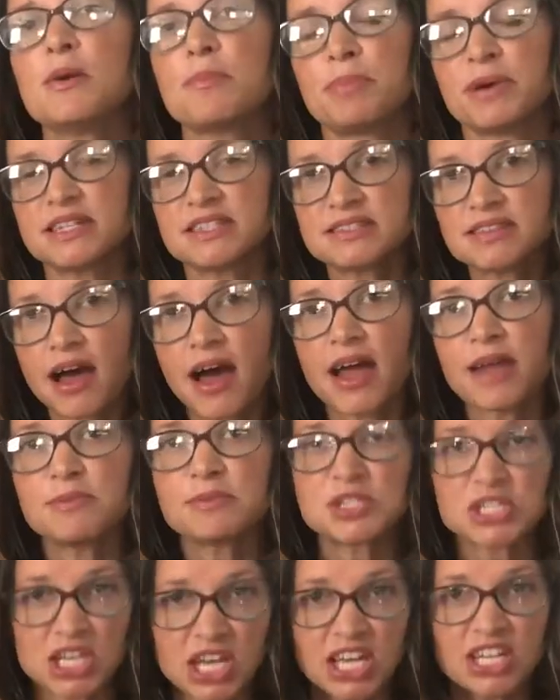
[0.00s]
but
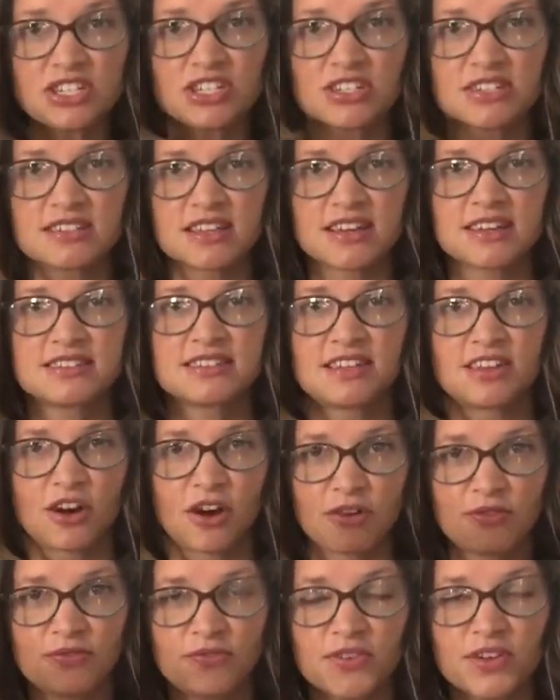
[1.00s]
time changes us and
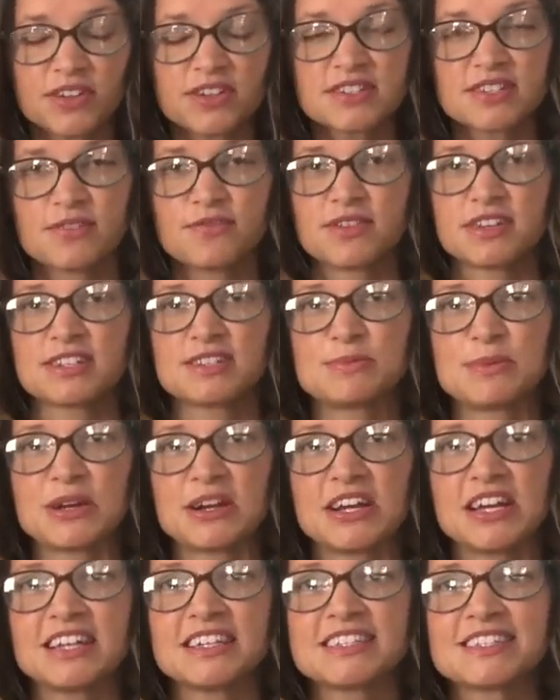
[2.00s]
our fields of
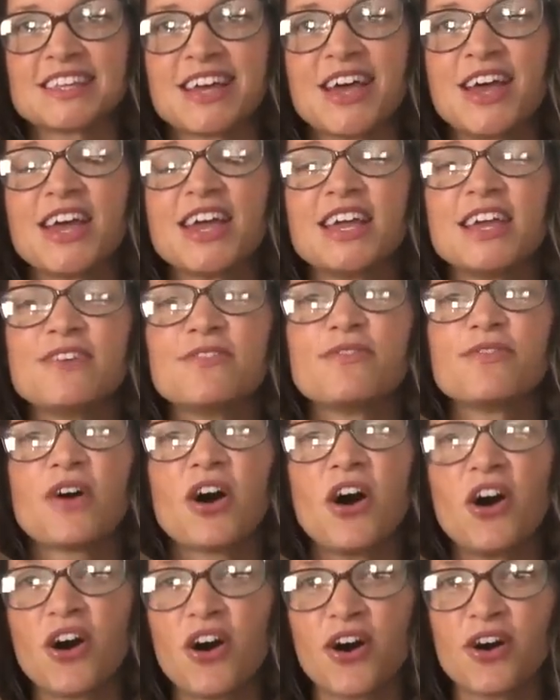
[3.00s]
experience
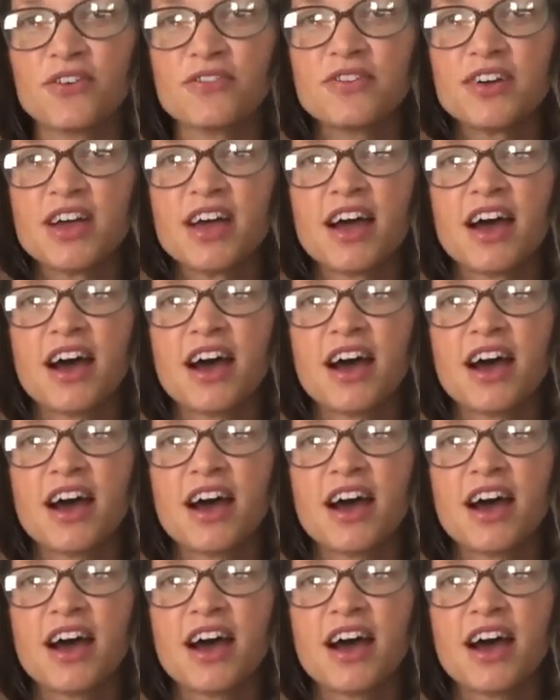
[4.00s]
evolve,